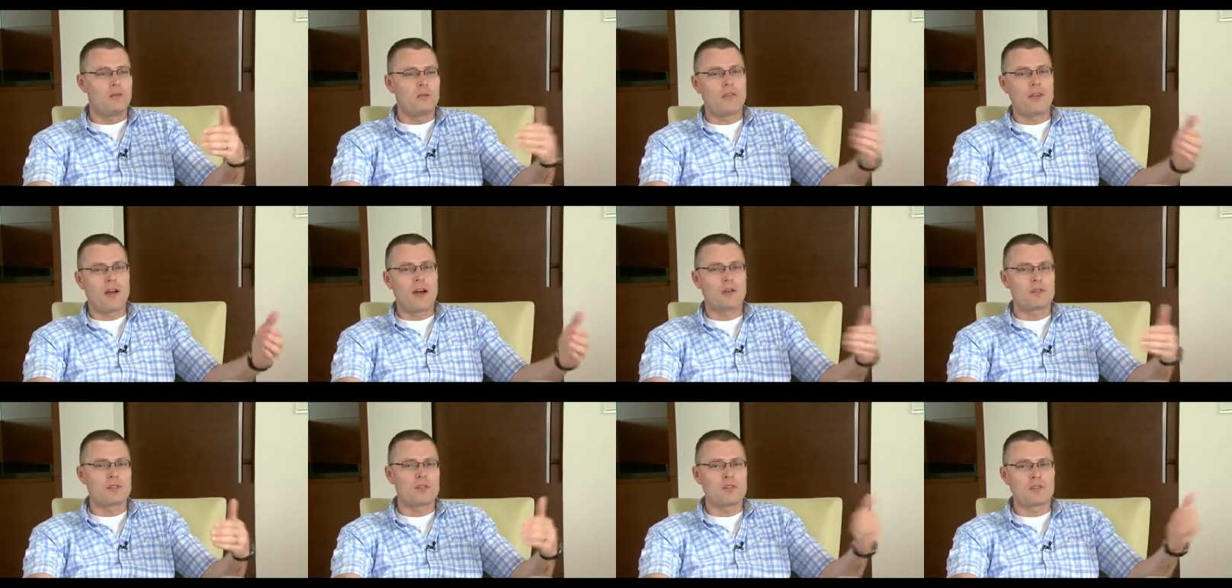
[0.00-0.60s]

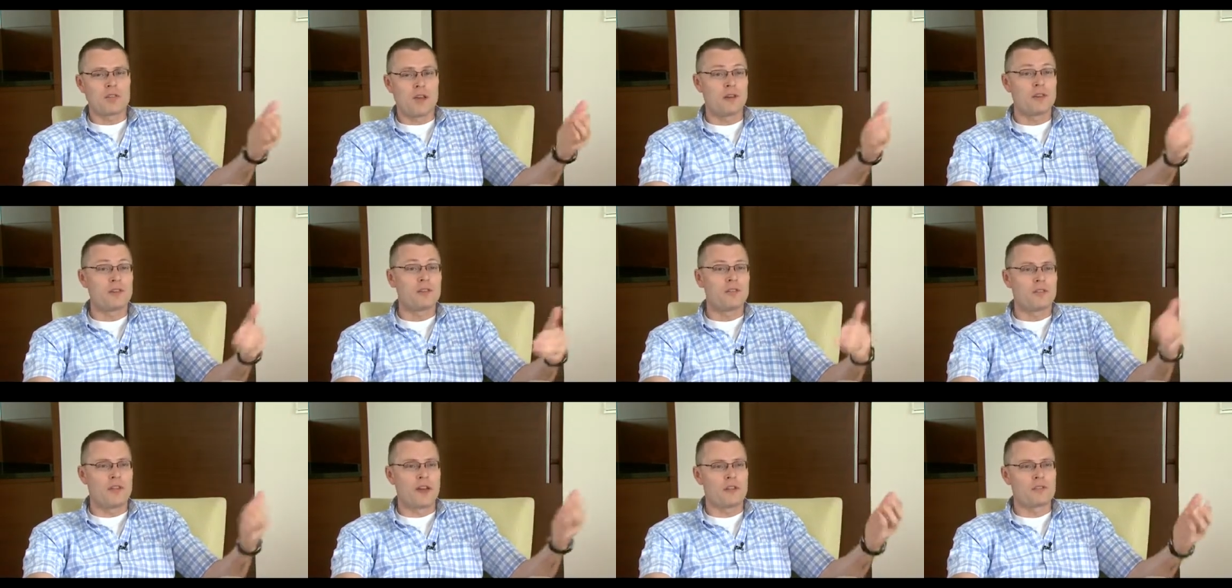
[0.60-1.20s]
thousands,
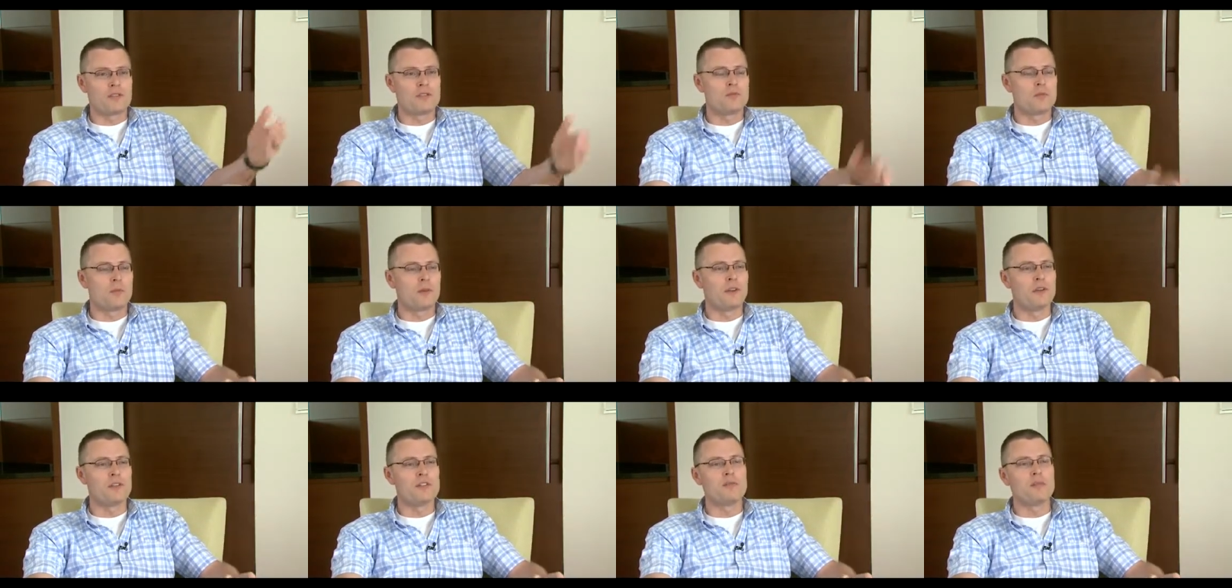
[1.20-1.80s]
hundreds of thousands,
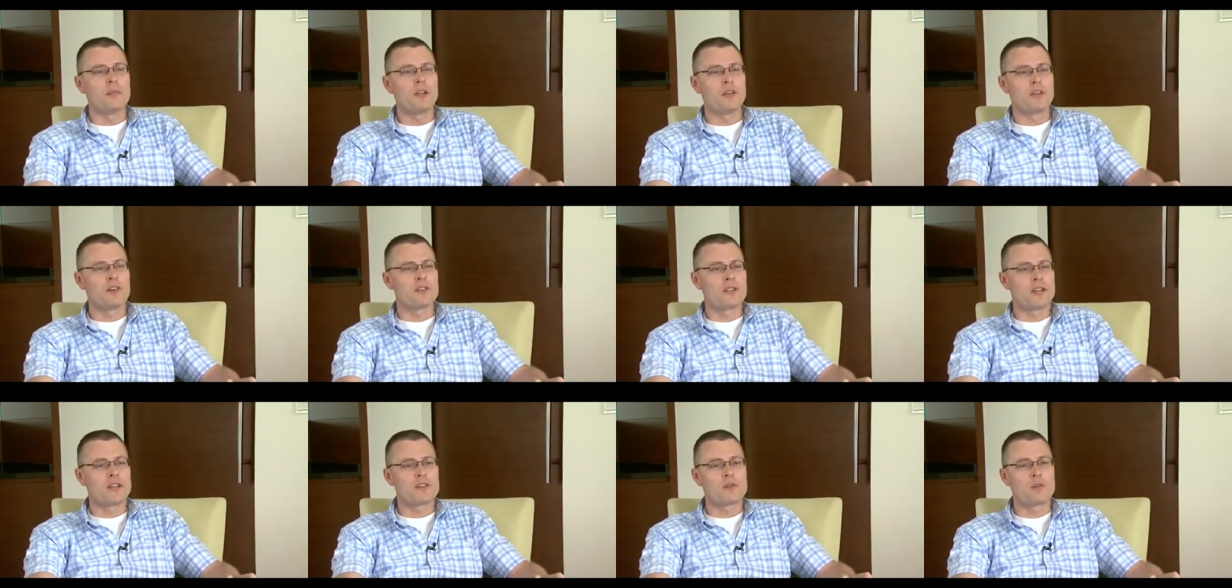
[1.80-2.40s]
millions of
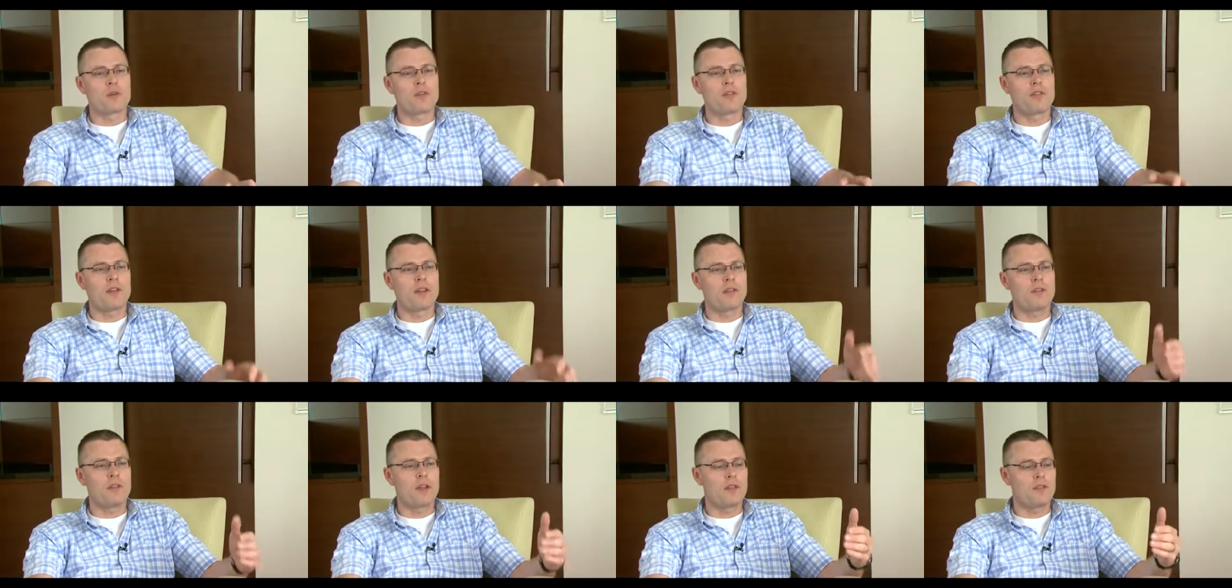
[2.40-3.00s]
meters, that sort of
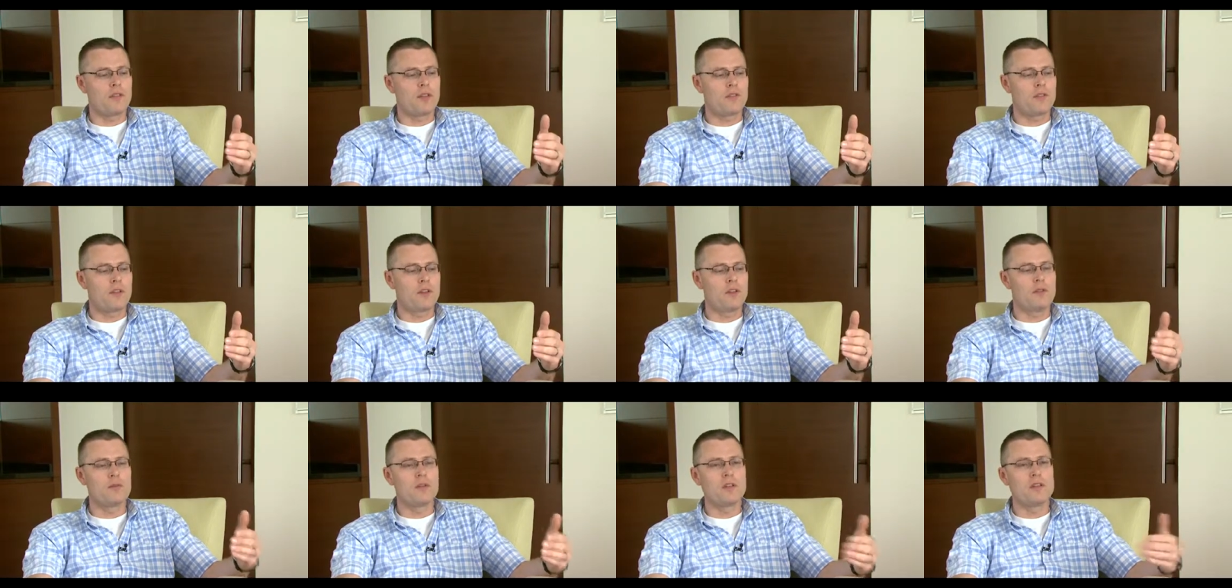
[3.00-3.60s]
thing that they
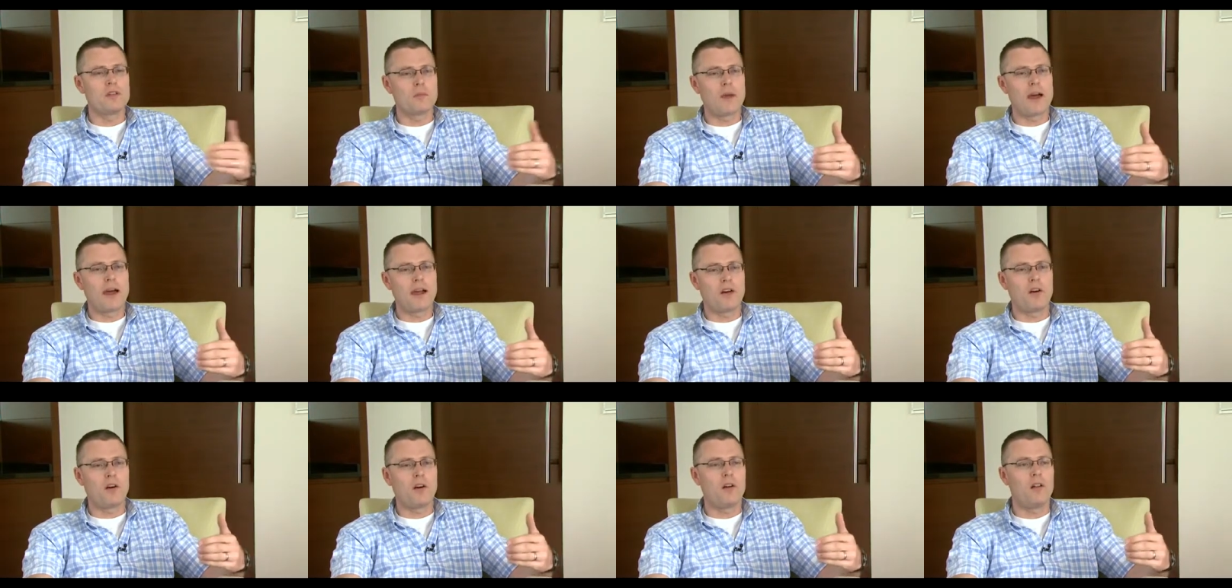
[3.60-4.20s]
do need to
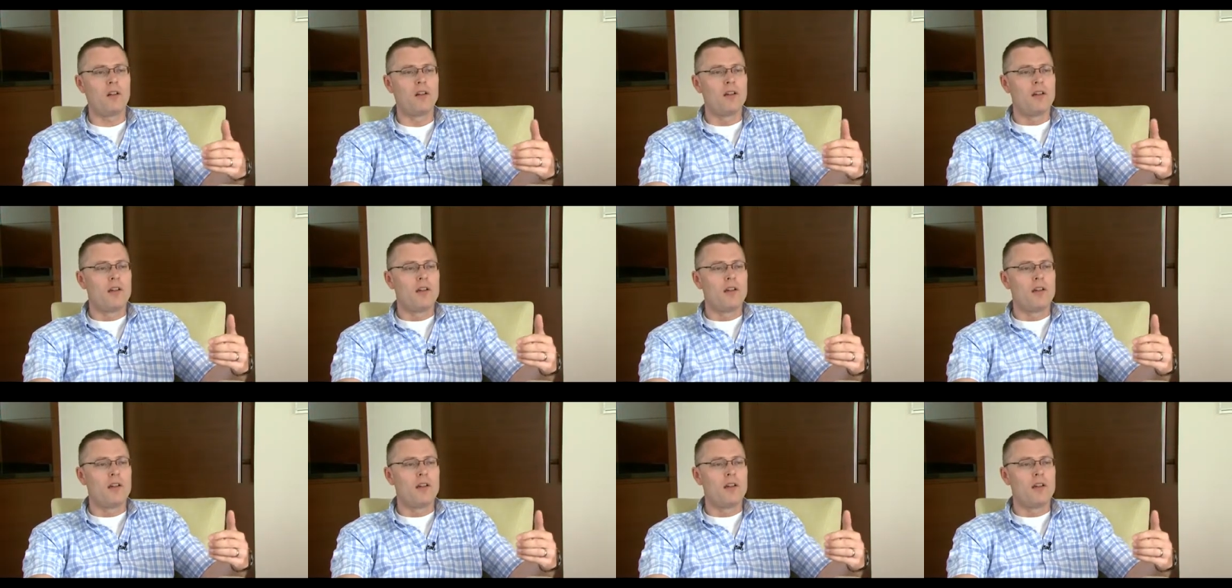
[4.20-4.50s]
backhaul,